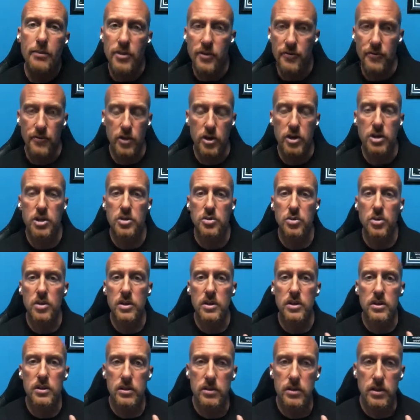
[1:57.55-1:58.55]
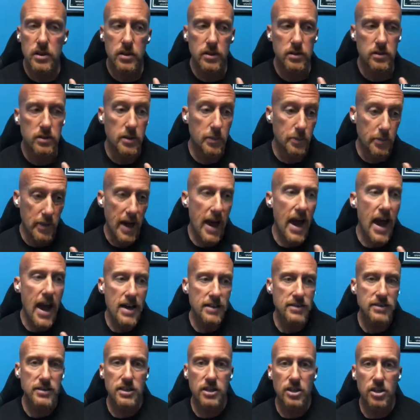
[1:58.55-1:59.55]
The first one, the
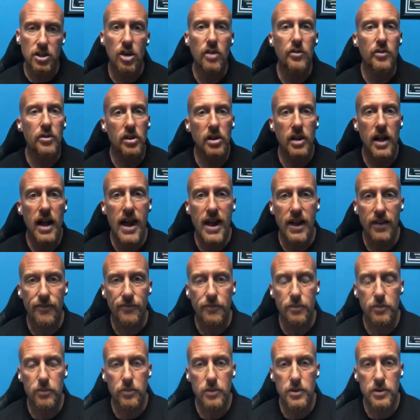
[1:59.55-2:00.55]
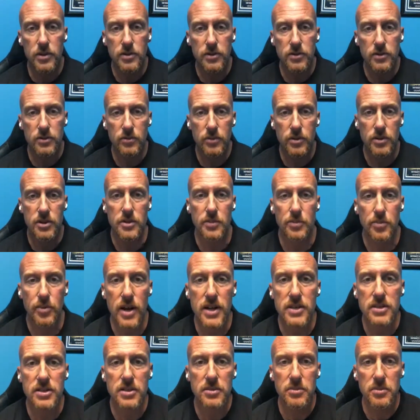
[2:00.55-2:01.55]
past, can overlap with the
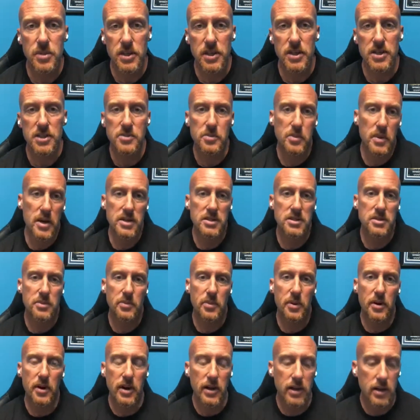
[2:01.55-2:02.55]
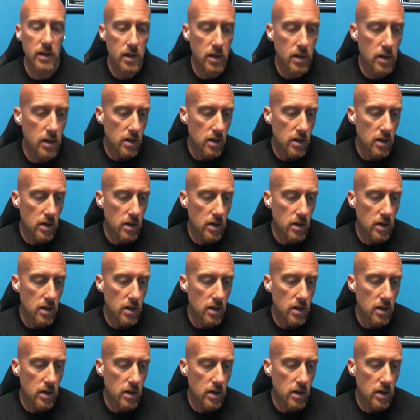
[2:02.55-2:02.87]
present because based upon